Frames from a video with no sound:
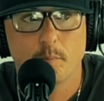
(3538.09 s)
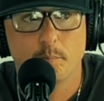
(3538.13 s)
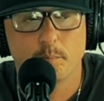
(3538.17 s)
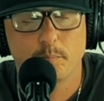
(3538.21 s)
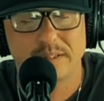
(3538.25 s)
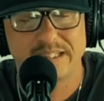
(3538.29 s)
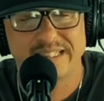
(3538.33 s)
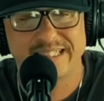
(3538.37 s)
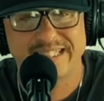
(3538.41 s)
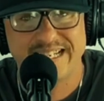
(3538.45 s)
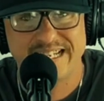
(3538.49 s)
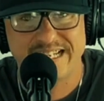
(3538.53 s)

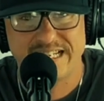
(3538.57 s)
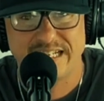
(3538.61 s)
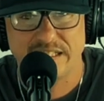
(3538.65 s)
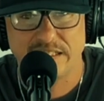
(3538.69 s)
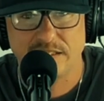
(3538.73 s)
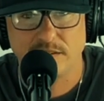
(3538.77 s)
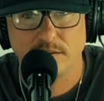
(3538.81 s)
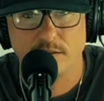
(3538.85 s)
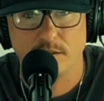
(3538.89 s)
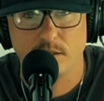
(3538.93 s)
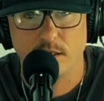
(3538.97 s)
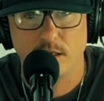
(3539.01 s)

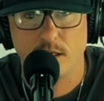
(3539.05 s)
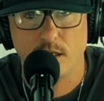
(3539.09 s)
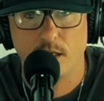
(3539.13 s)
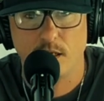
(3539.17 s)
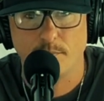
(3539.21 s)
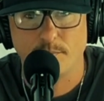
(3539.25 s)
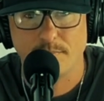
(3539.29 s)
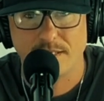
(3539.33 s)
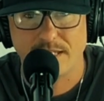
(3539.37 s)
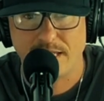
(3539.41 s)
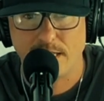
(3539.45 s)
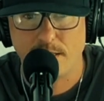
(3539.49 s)
please
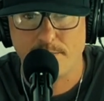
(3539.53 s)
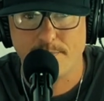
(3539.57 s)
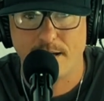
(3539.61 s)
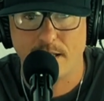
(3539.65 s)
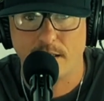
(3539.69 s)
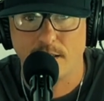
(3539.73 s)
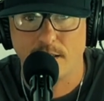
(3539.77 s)
email